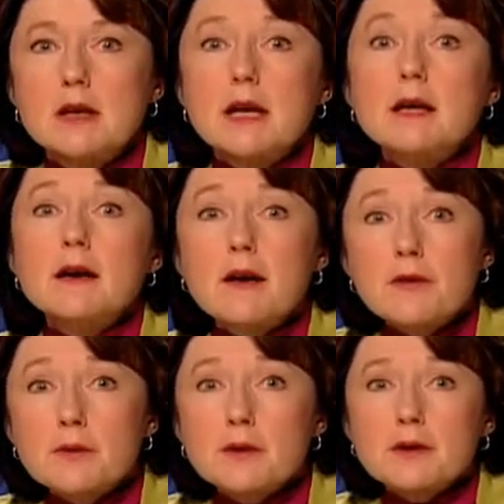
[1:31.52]
In
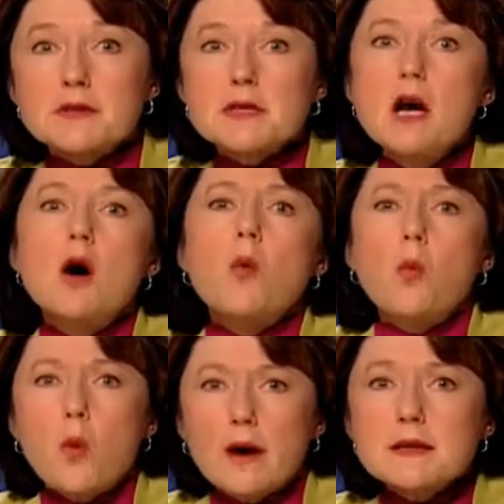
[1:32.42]
other words,
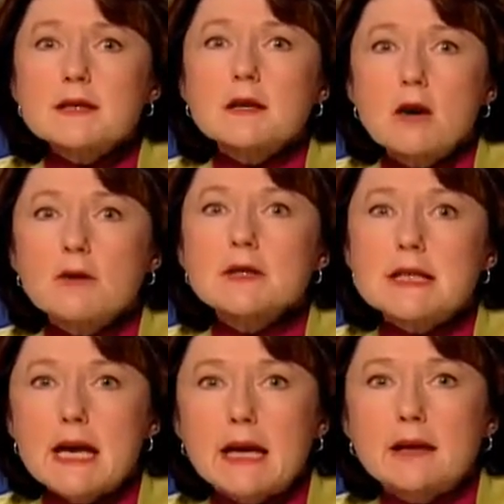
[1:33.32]
what is it going to
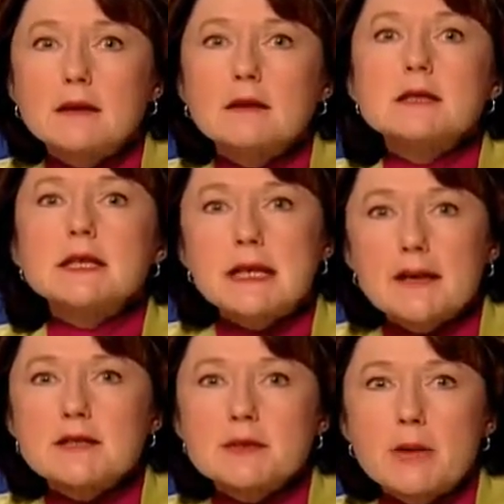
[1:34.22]
take to
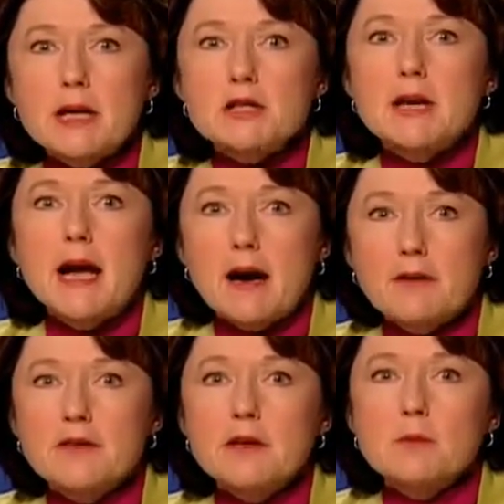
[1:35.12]
get this patient
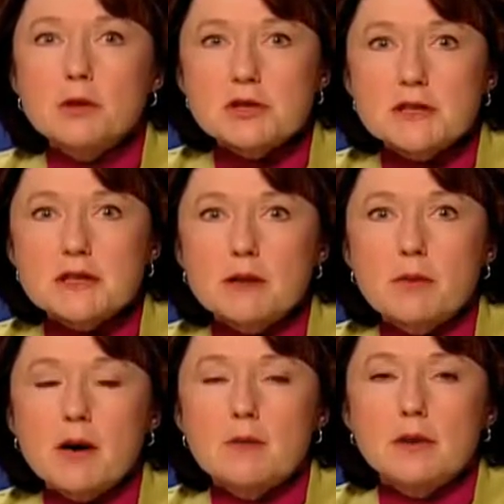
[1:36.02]
out of the emergency
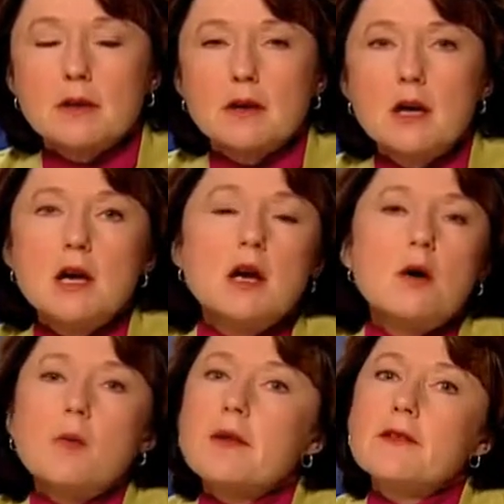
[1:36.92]
department,
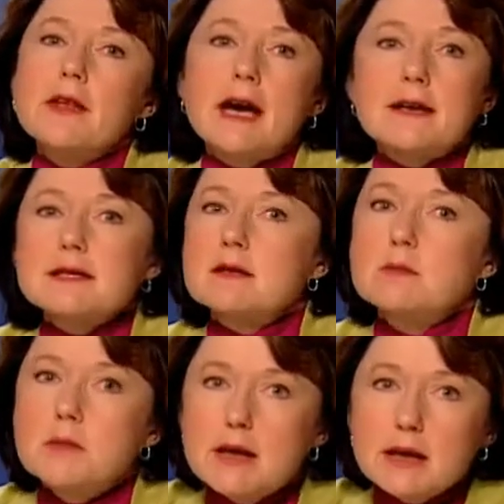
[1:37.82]
whether that is
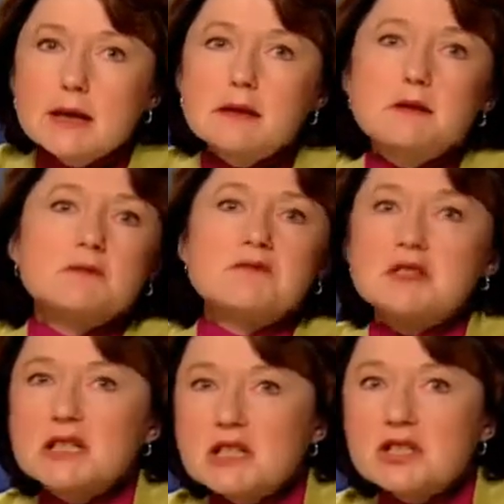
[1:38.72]
admitted,
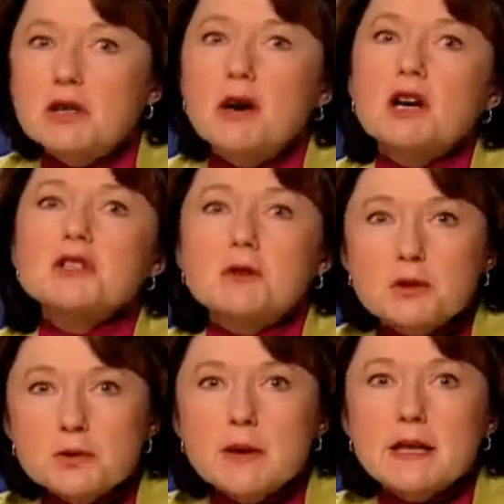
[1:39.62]
discharged, or
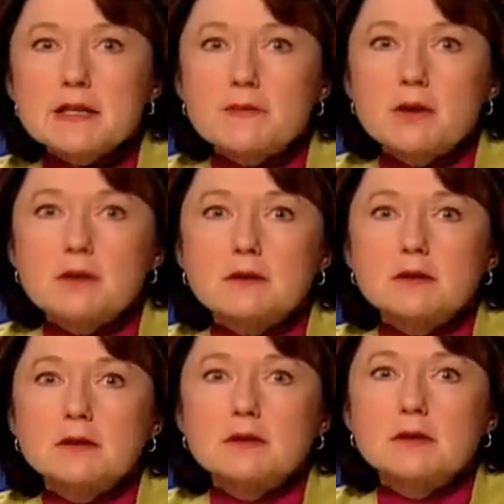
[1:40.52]
transferred.
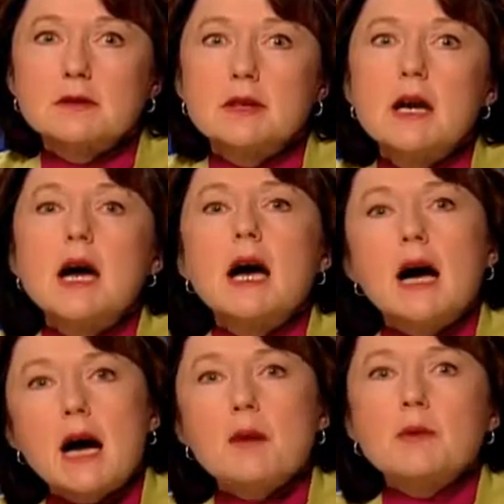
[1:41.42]

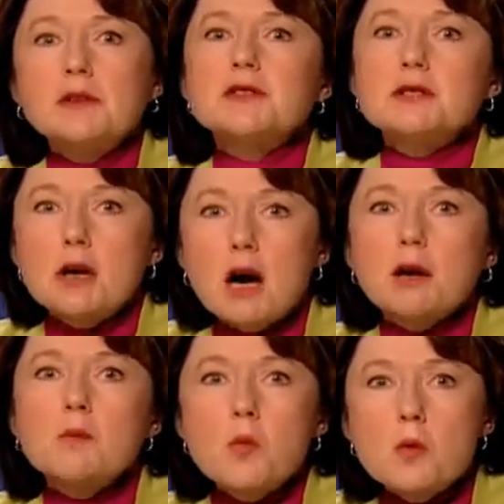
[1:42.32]
I will
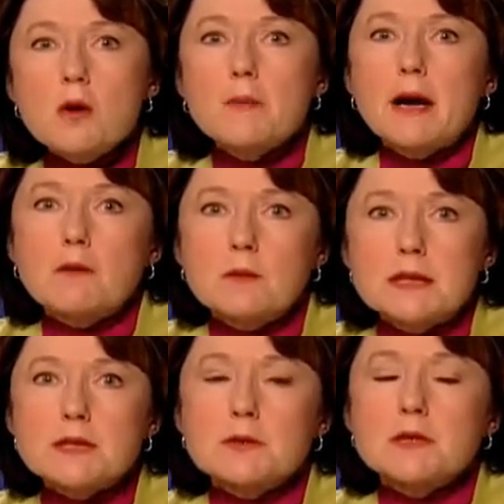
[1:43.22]
talk more about
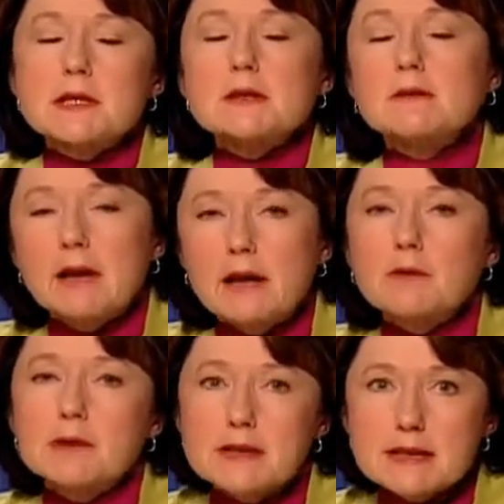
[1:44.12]
resources later
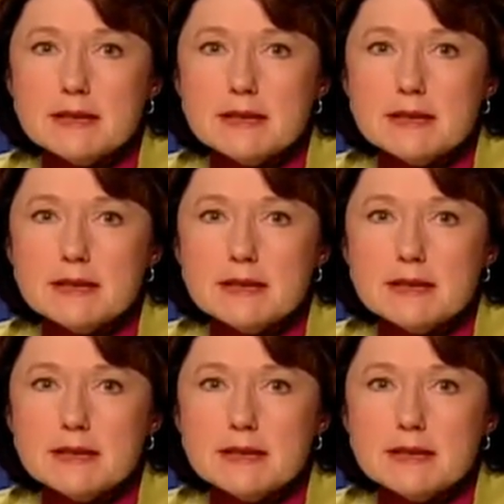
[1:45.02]
in this